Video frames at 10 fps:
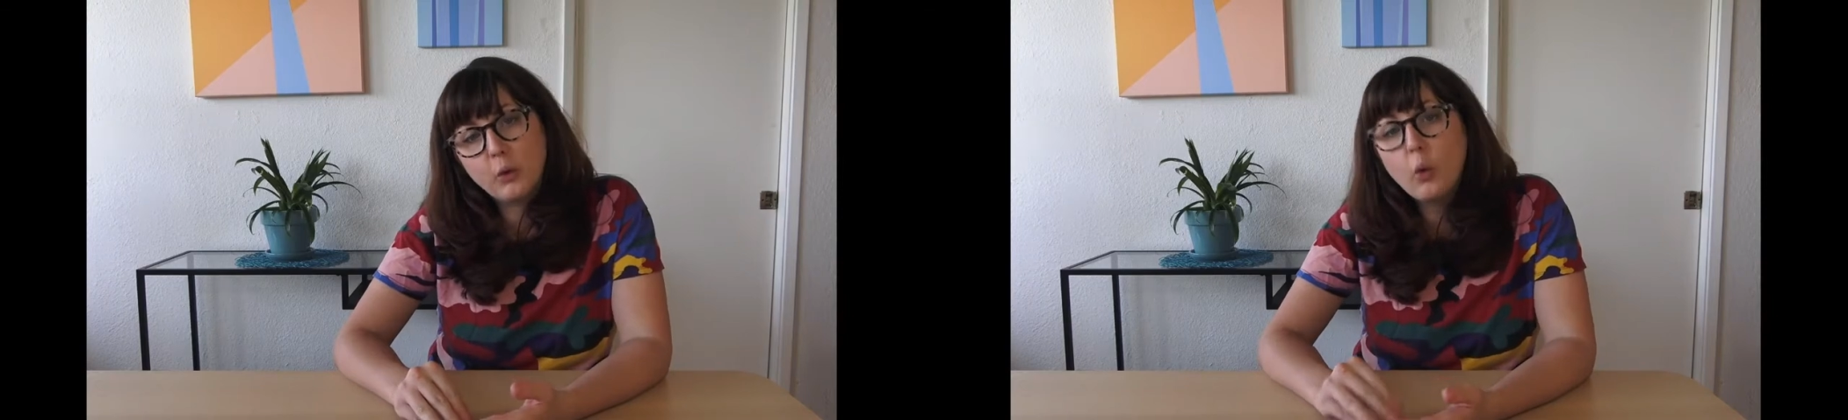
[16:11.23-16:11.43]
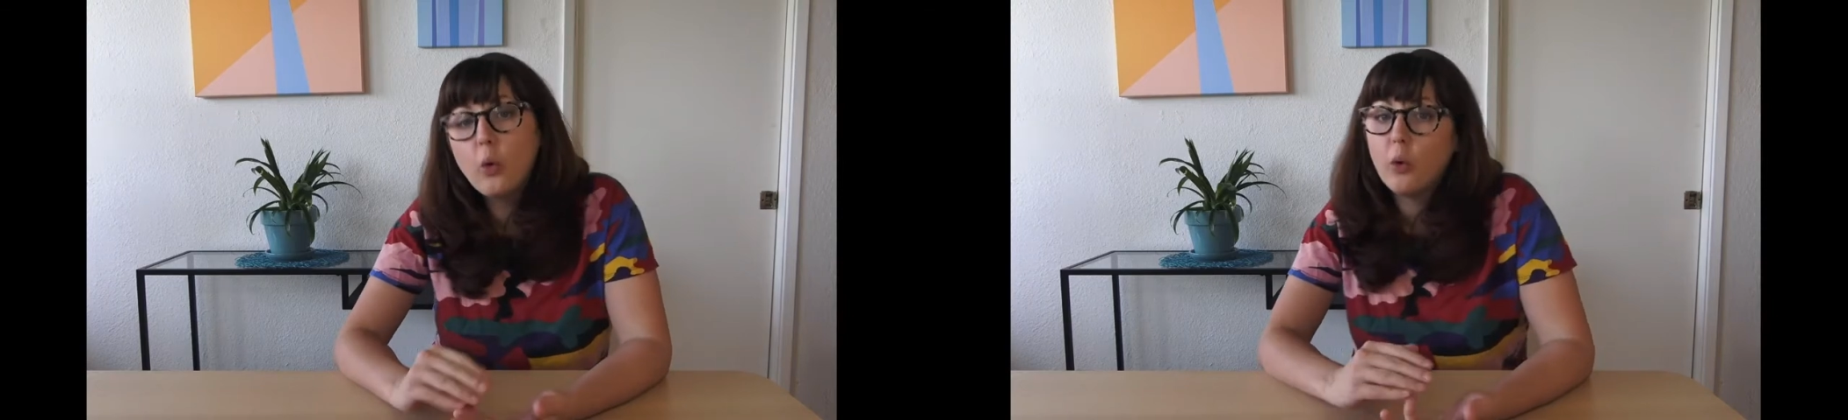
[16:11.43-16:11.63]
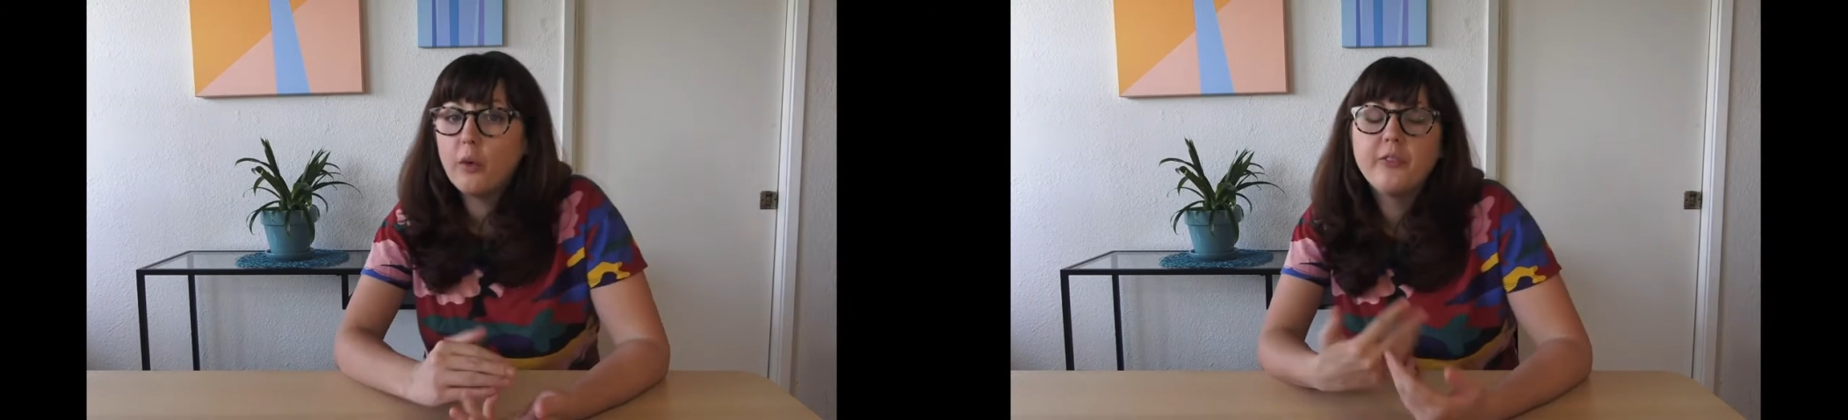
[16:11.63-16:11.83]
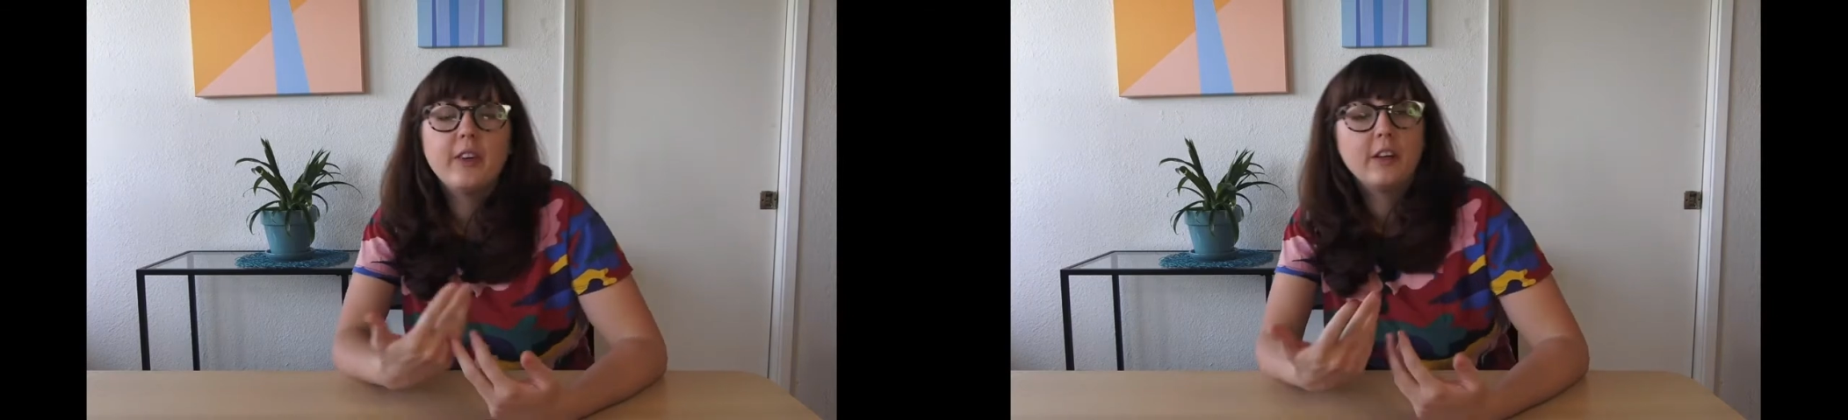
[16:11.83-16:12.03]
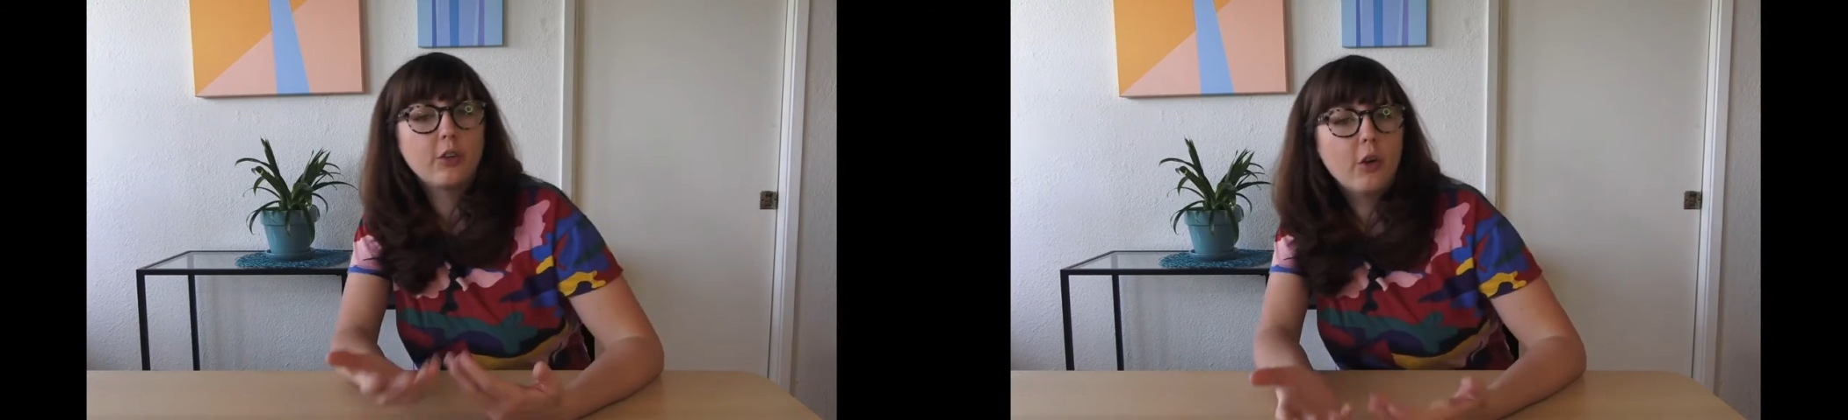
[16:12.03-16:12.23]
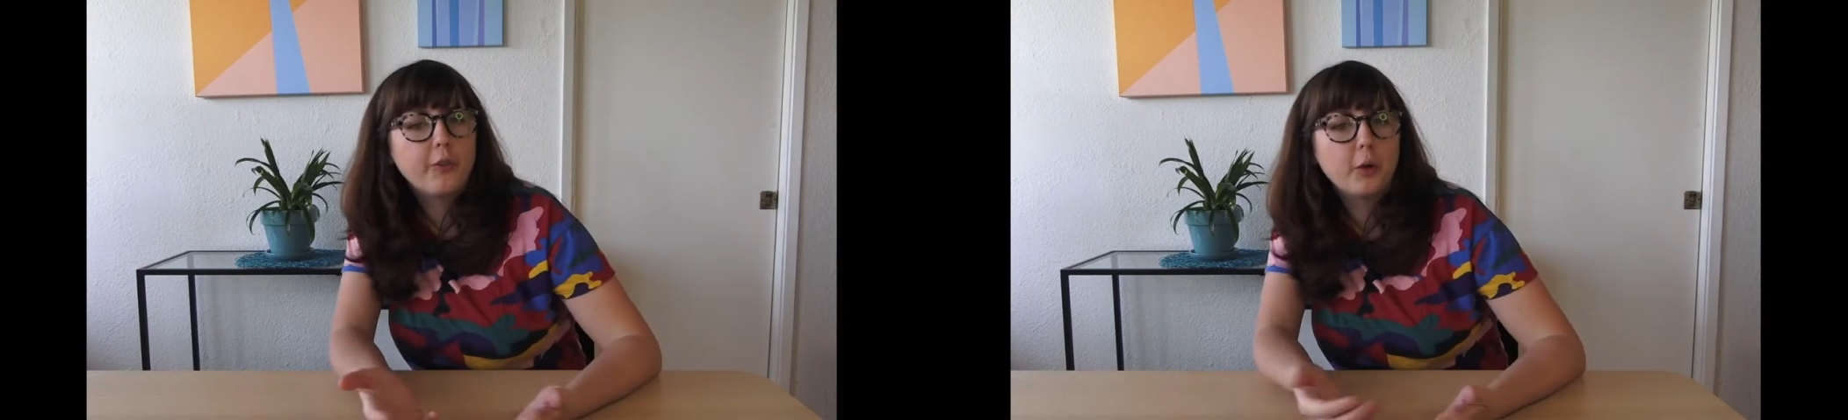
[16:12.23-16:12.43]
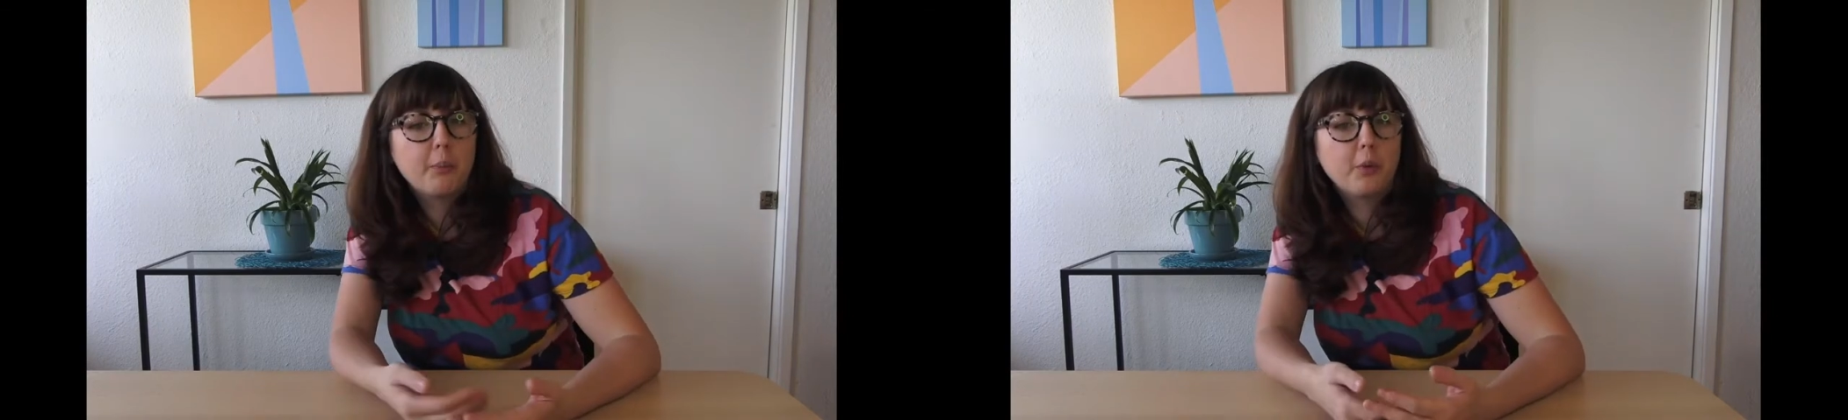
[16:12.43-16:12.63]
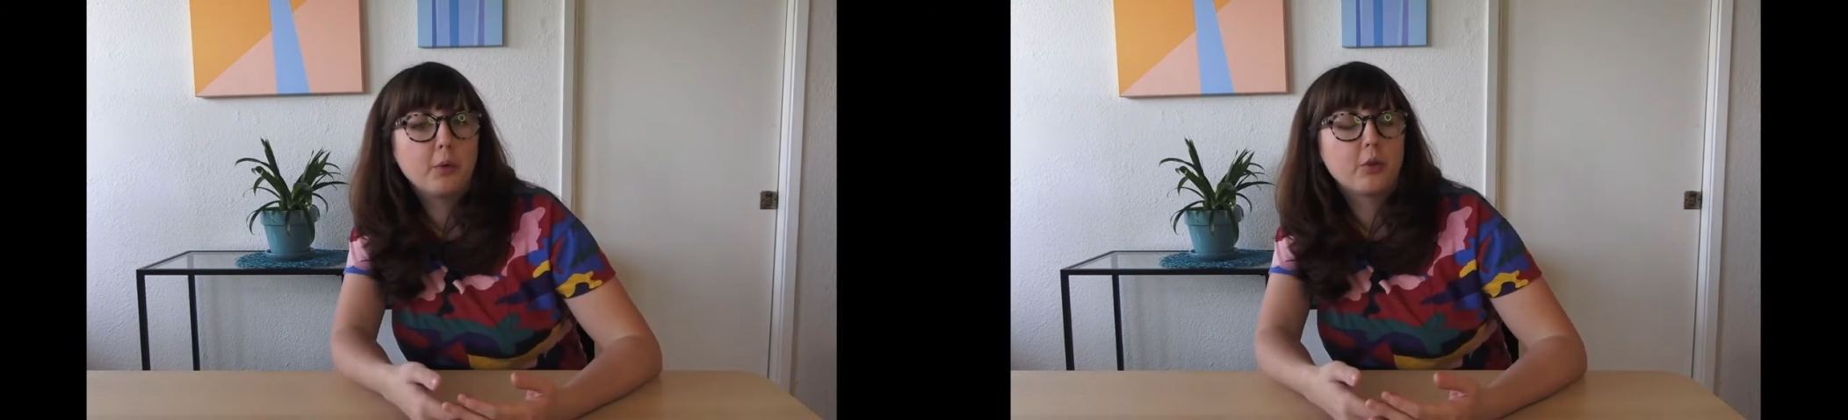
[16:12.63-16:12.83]
or finish off your
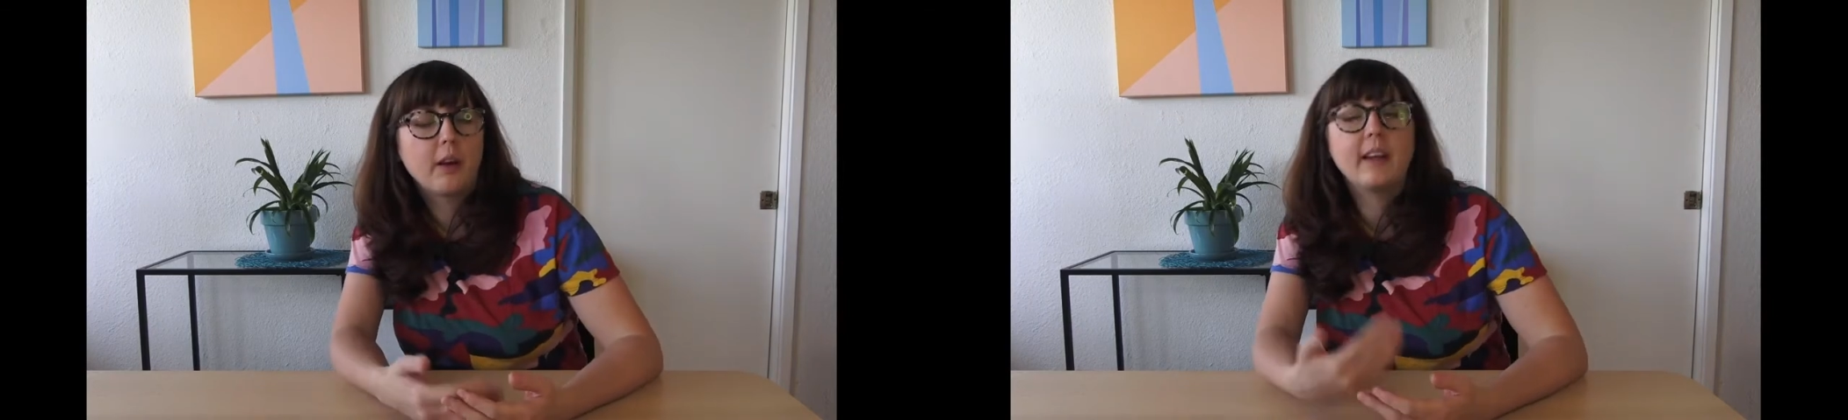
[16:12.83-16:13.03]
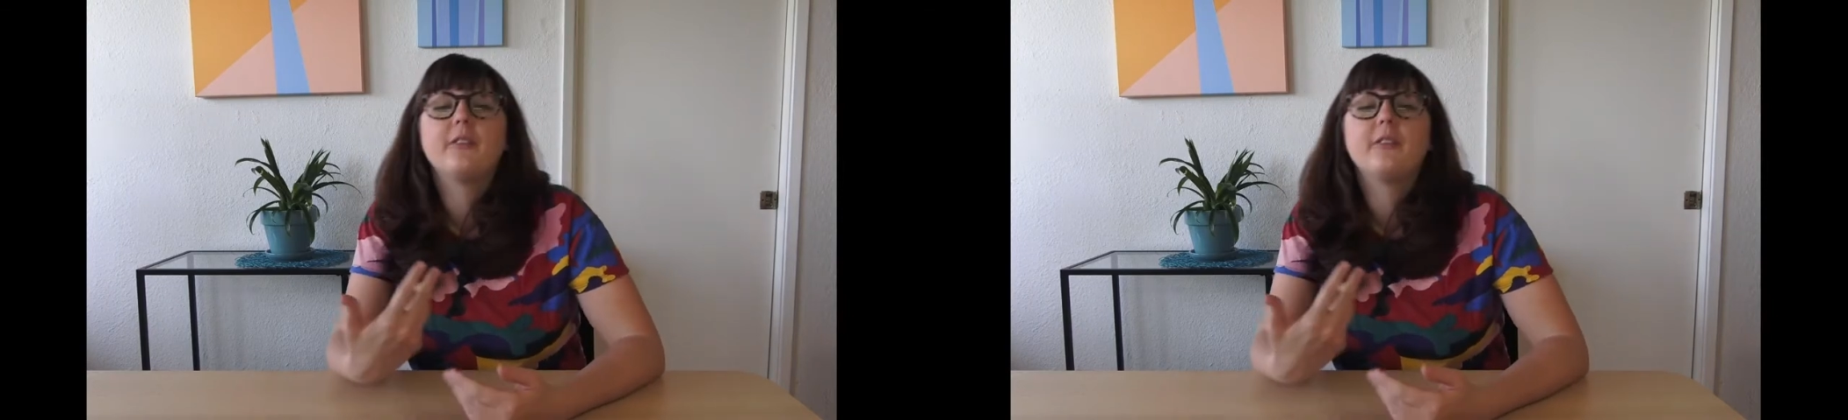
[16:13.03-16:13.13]
portrait